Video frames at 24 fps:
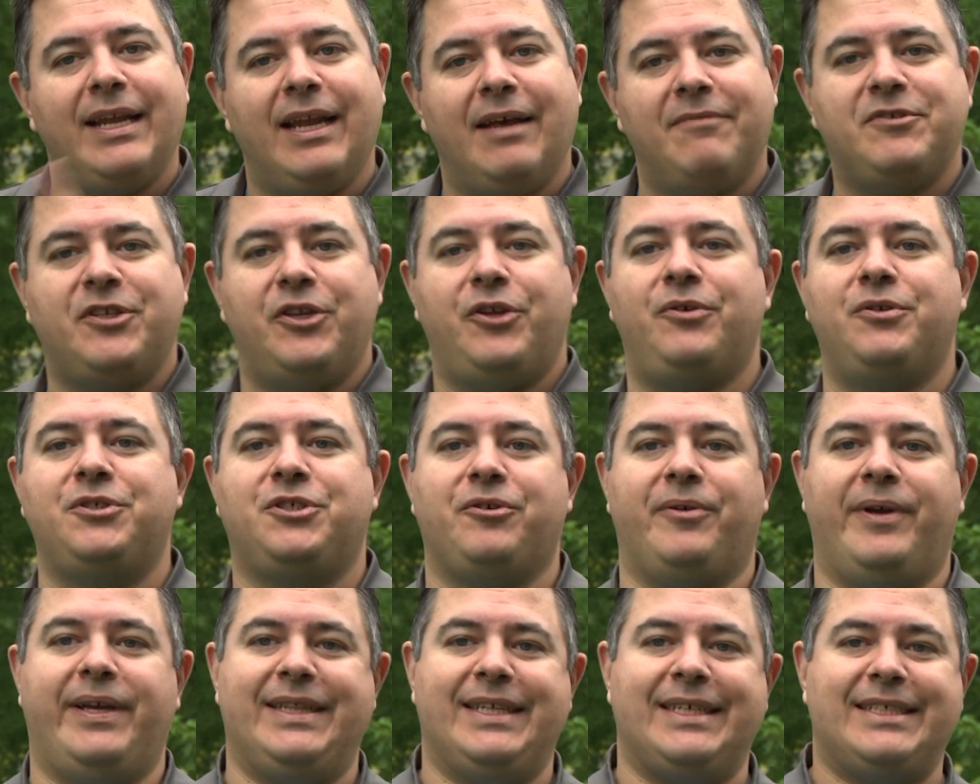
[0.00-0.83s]
love to do
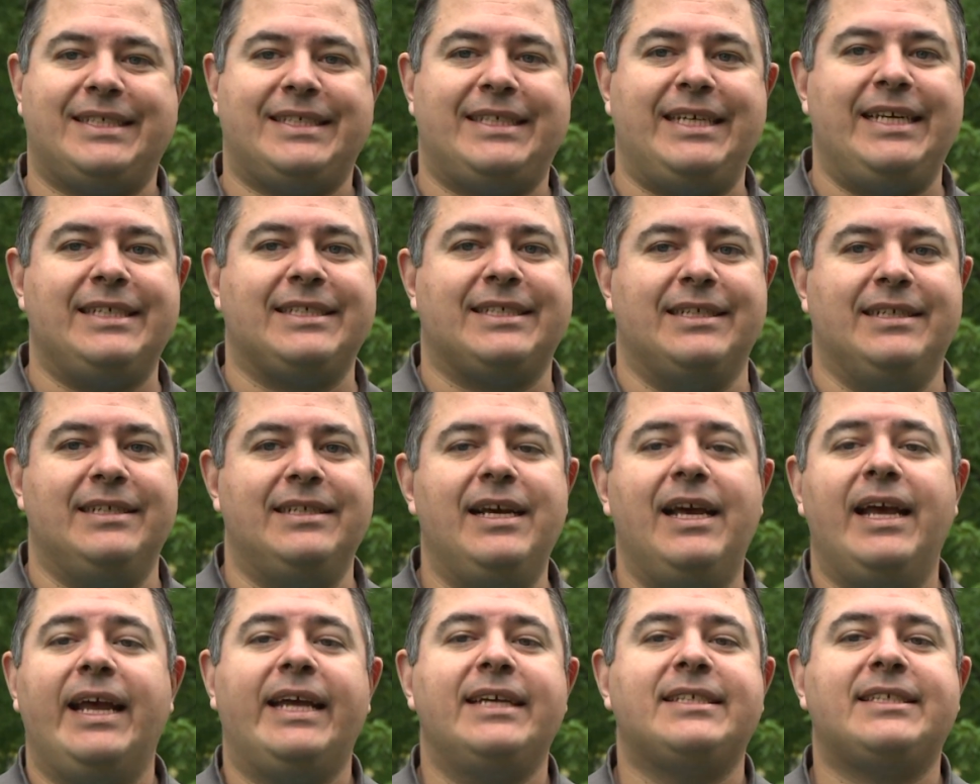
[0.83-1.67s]
during this season
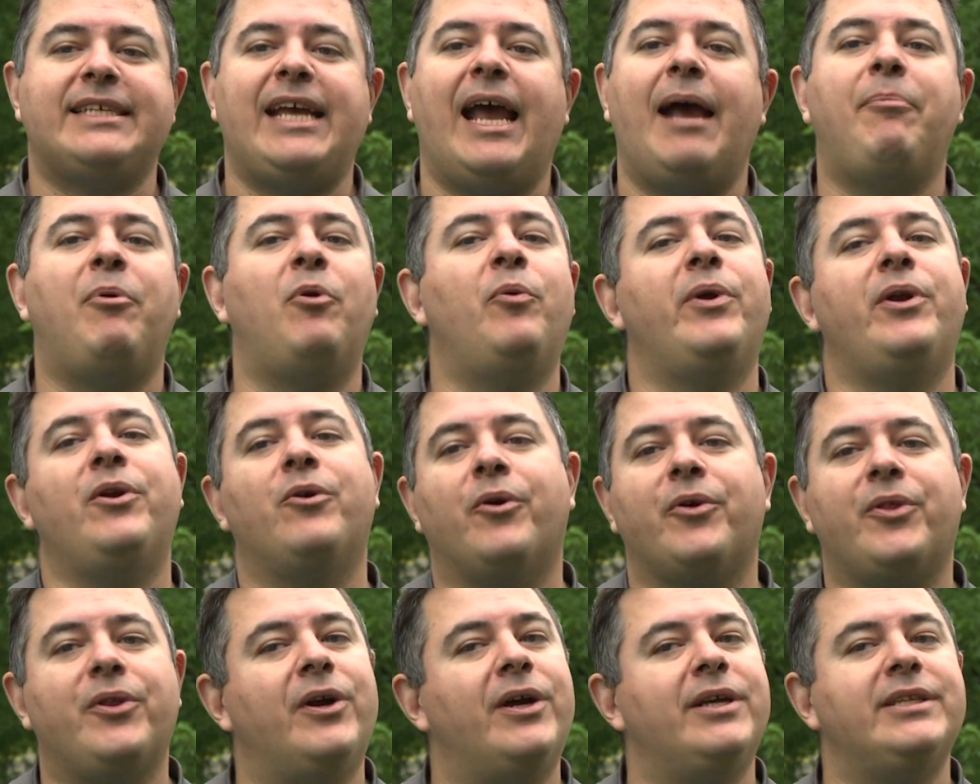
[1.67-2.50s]
is sample what
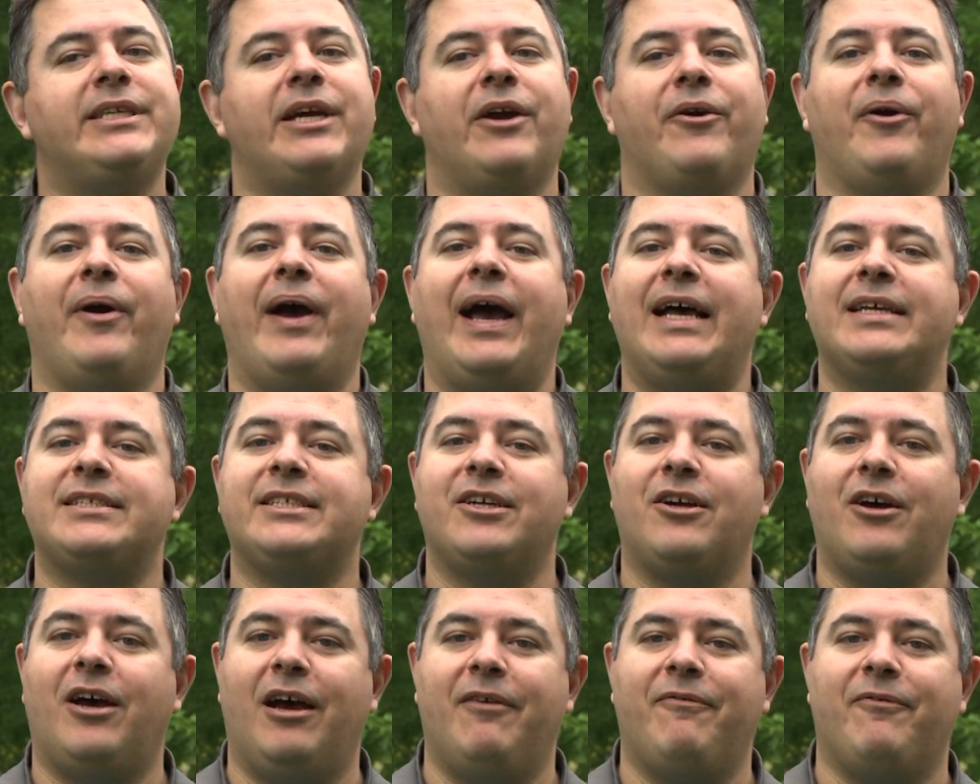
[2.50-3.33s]
Northern Ontario has
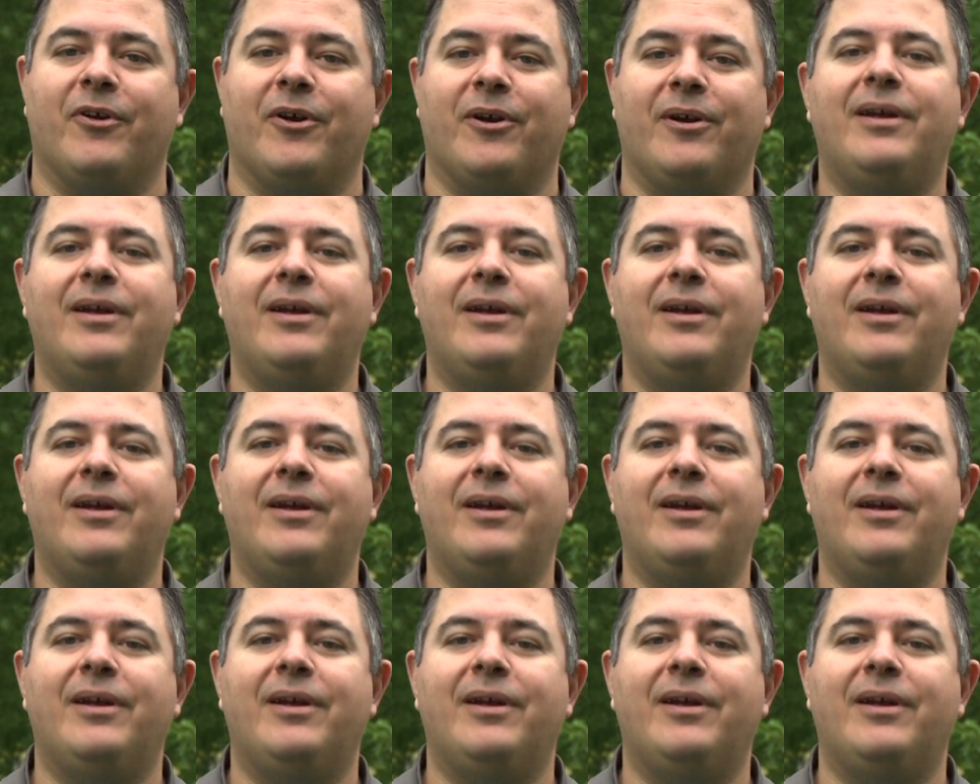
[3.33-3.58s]
to offer.